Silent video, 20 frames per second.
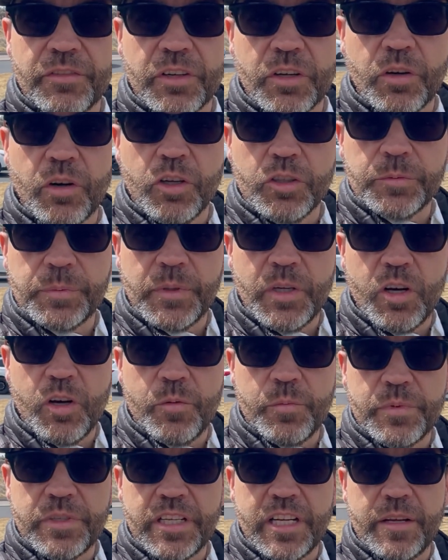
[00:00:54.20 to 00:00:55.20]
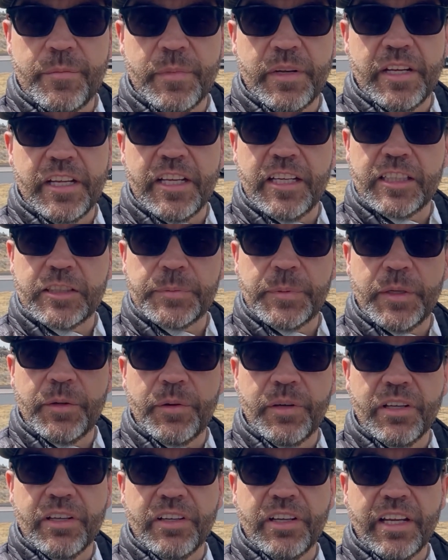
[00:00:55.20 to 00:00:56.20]
of the Grossman Home Team at eXp
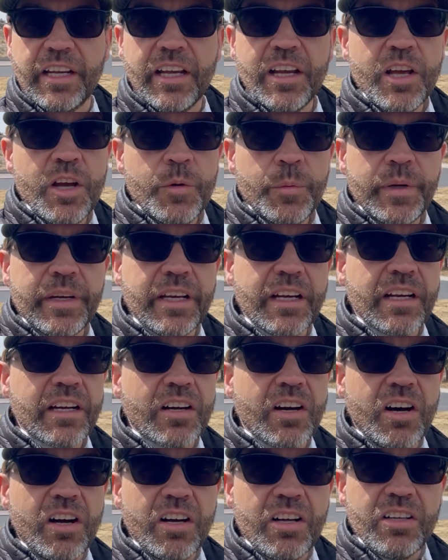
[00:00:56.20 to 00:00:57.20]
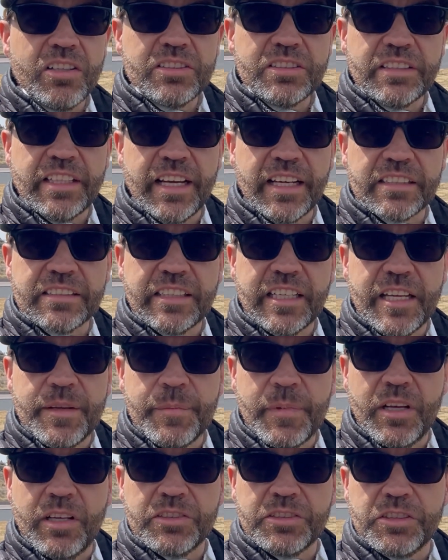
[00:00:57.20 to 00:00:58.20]
Realty. We get calls, texts,
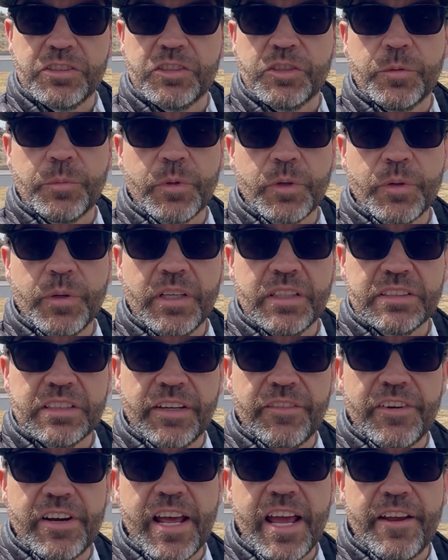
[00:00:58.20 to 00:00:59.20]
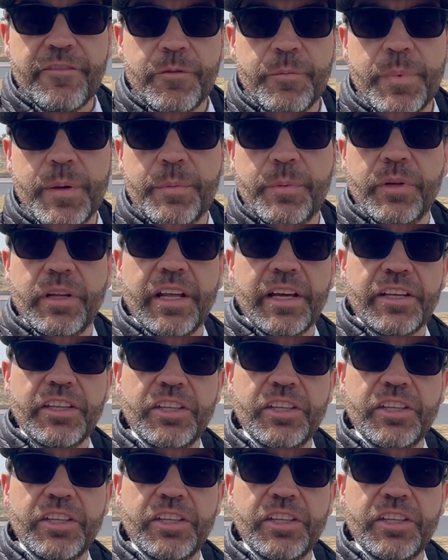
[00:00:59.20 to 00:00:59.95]
emails, and Zoom requests every day from people like